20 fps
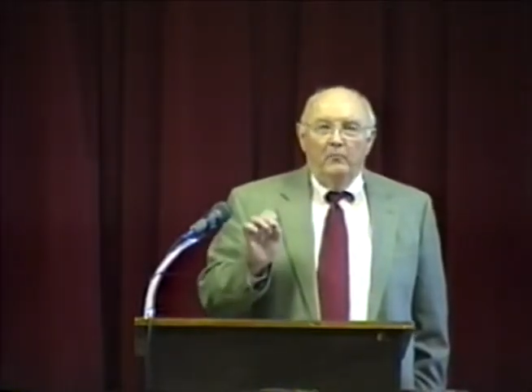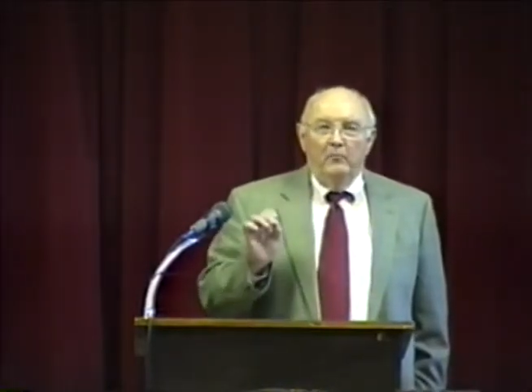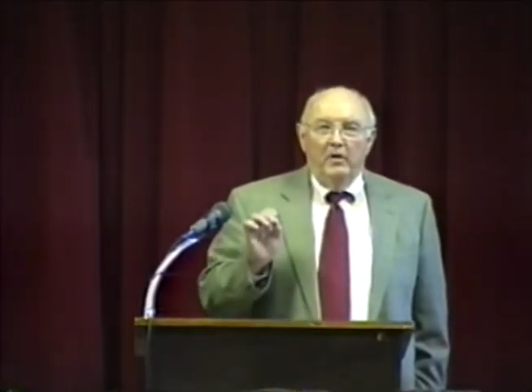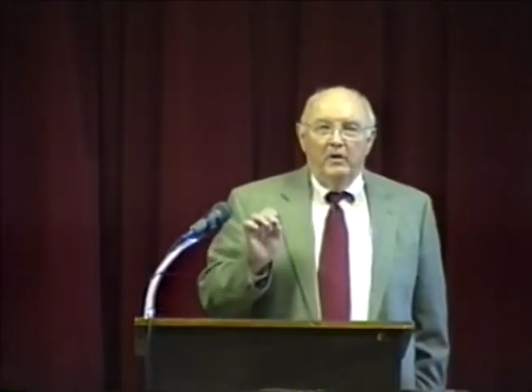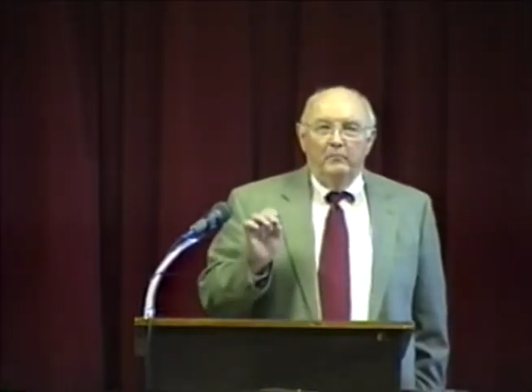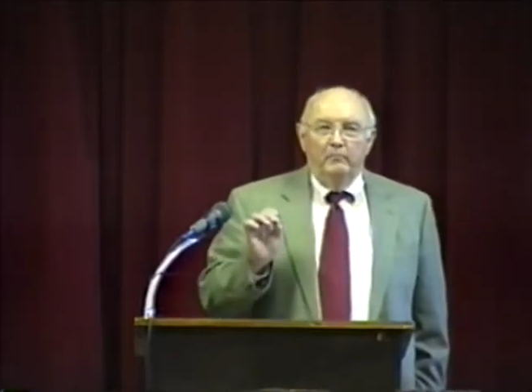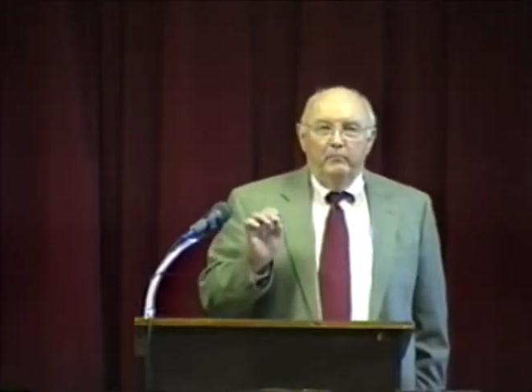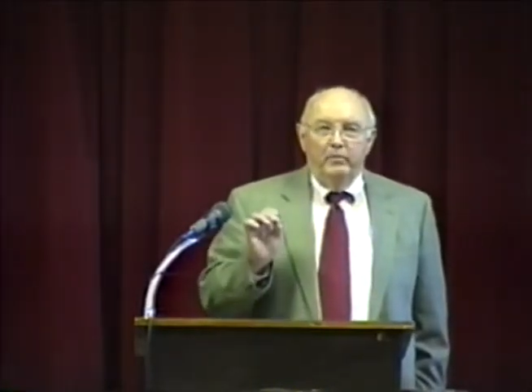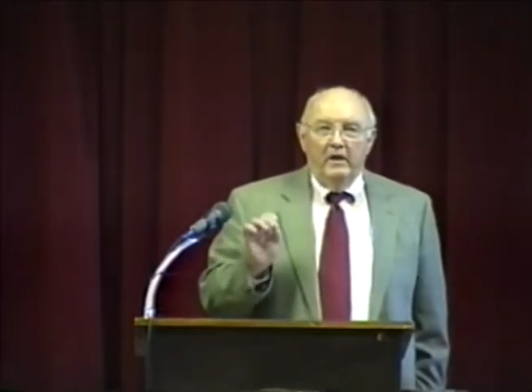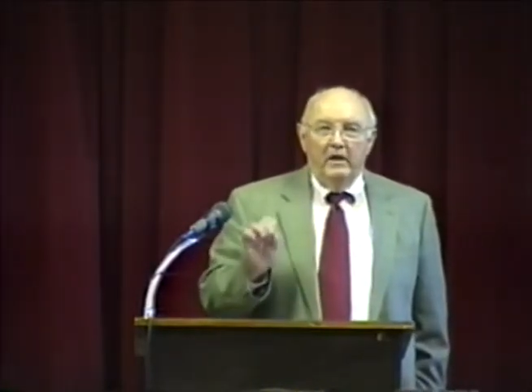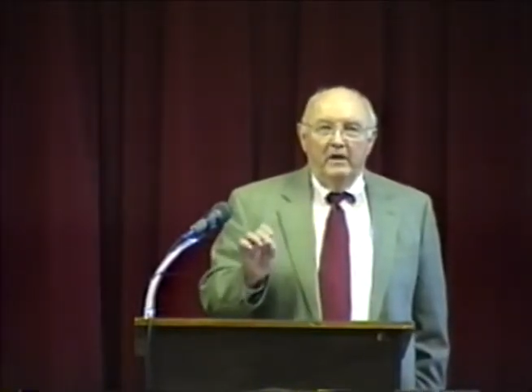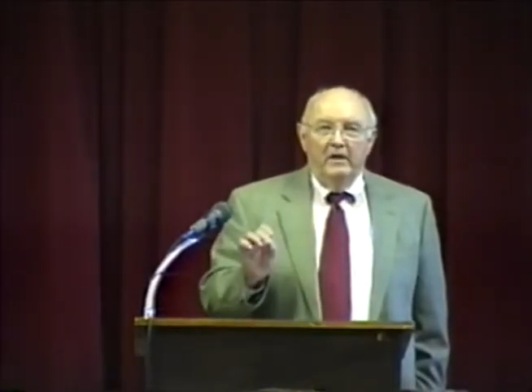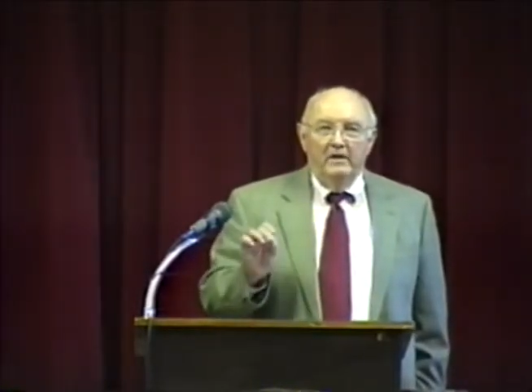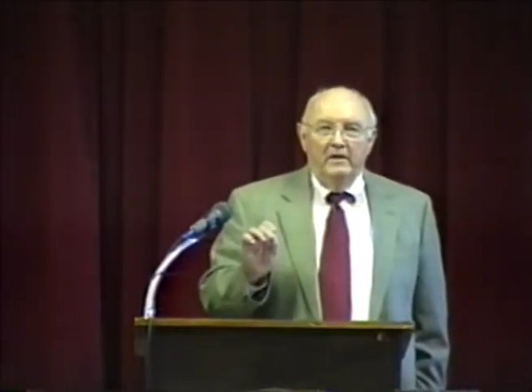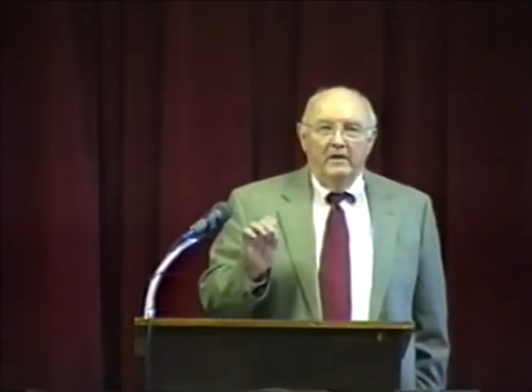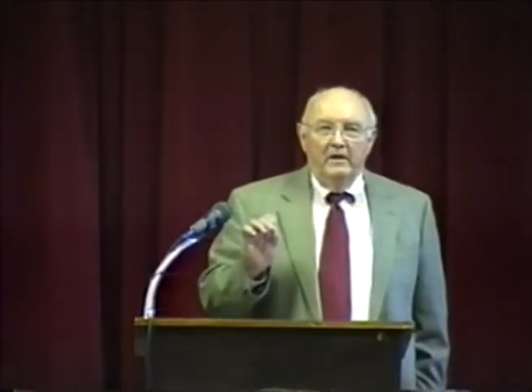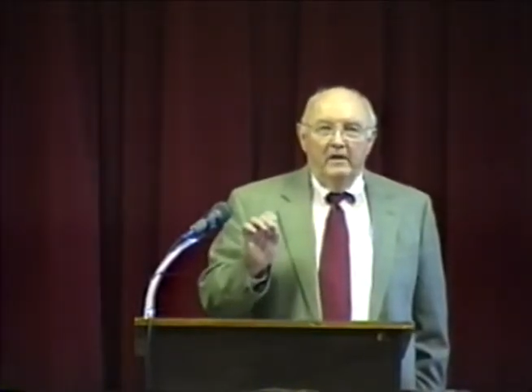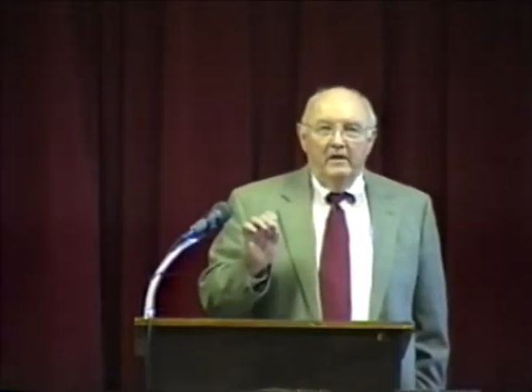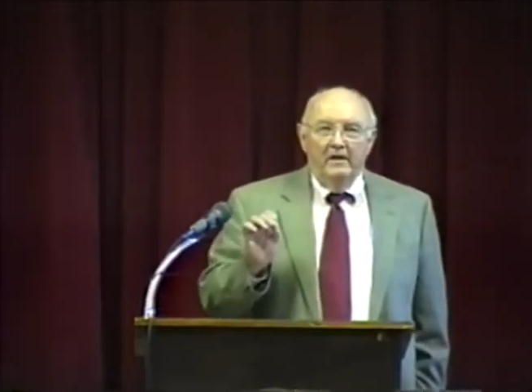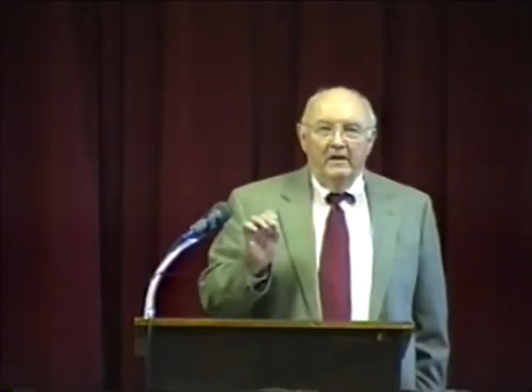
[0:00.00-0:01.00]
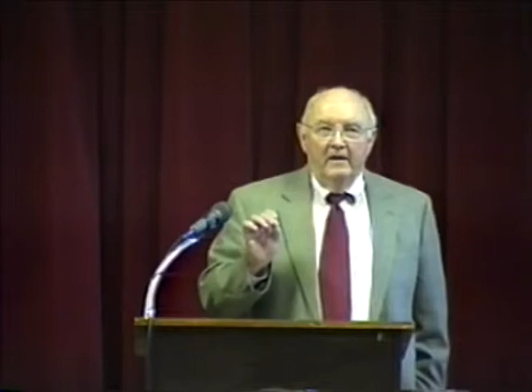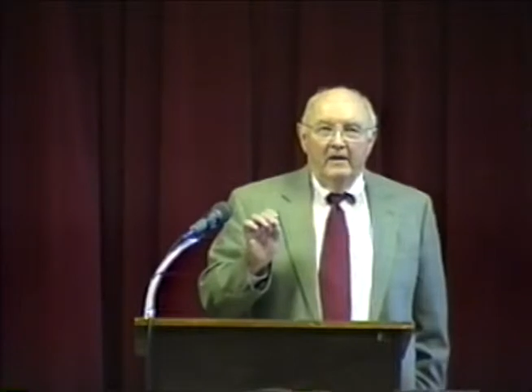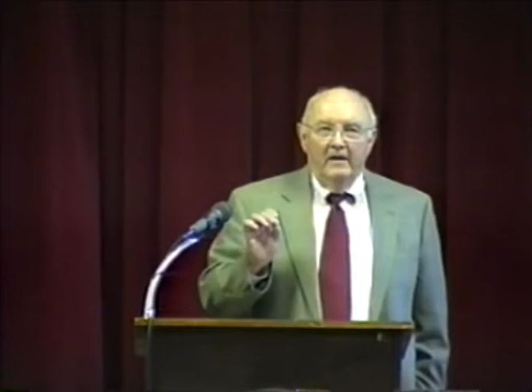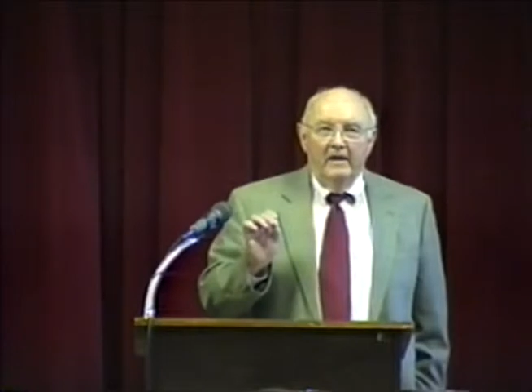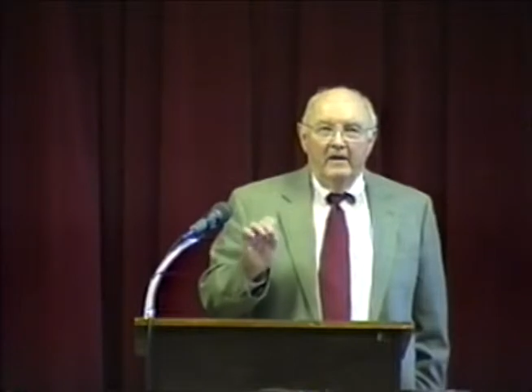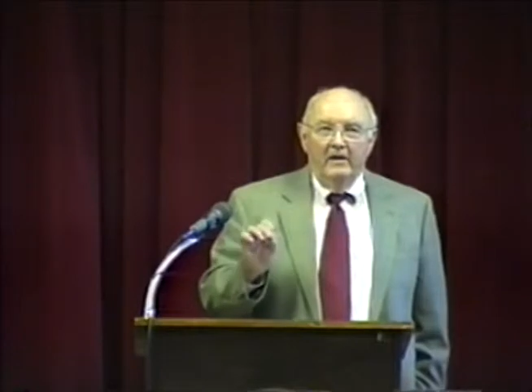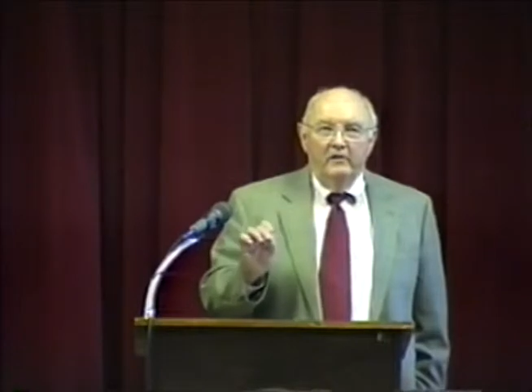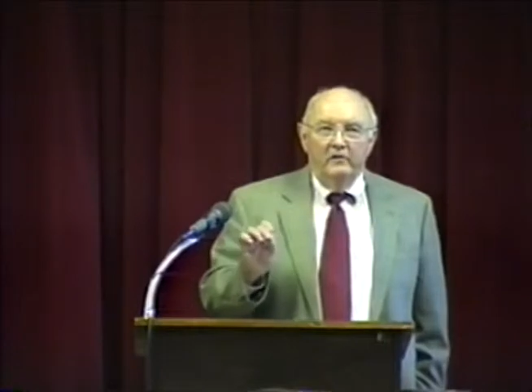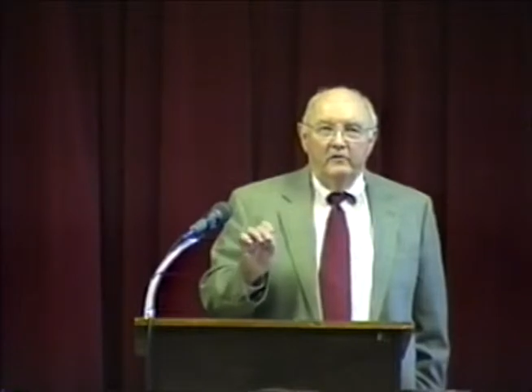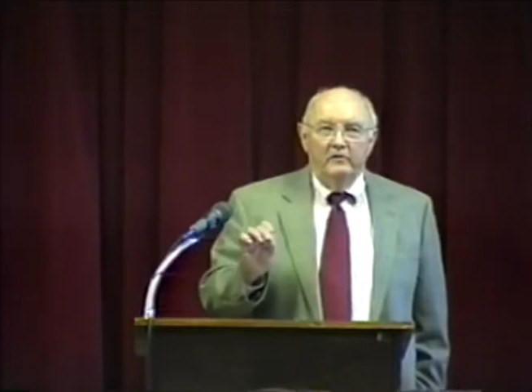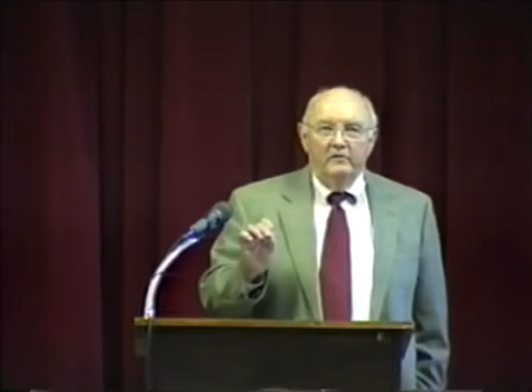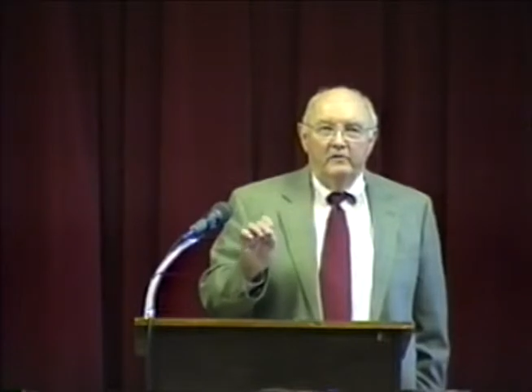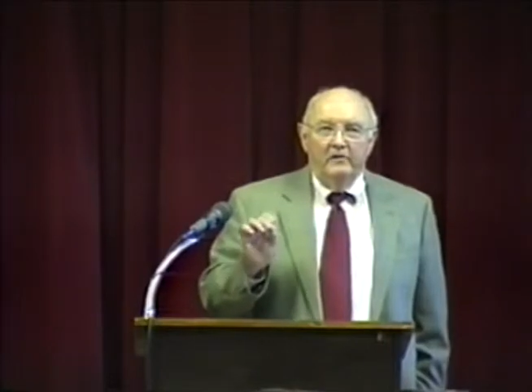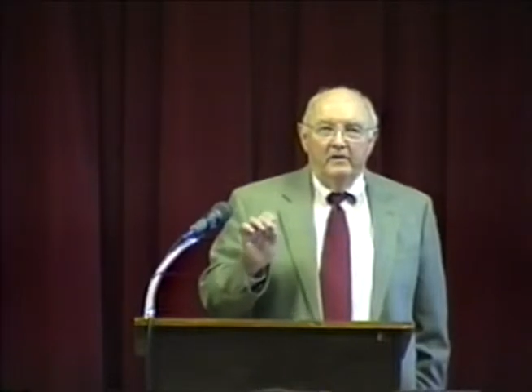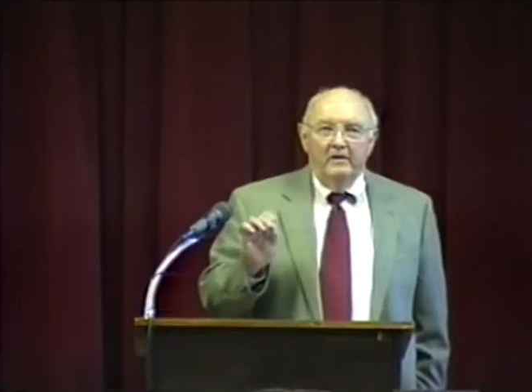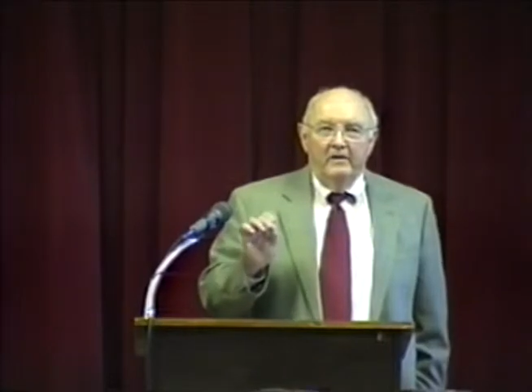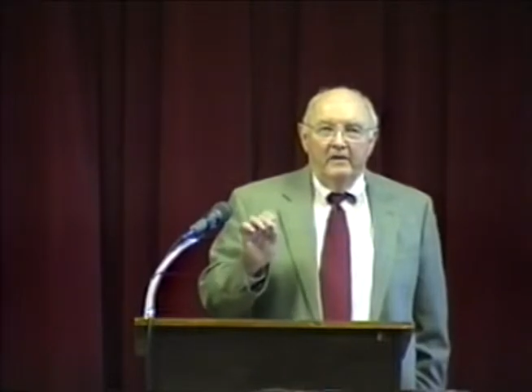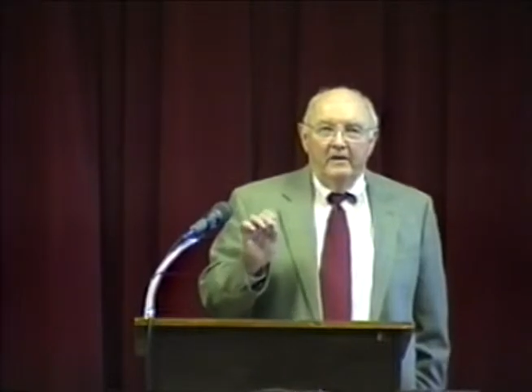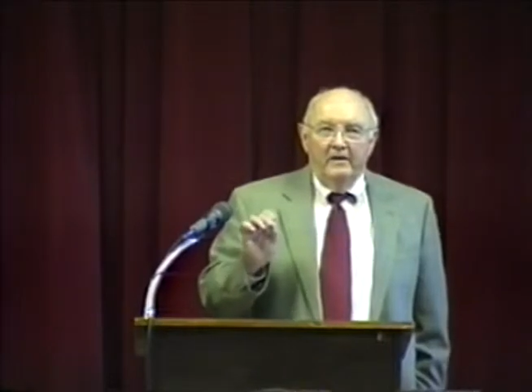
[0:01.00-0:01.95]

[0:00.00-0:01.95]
but blood is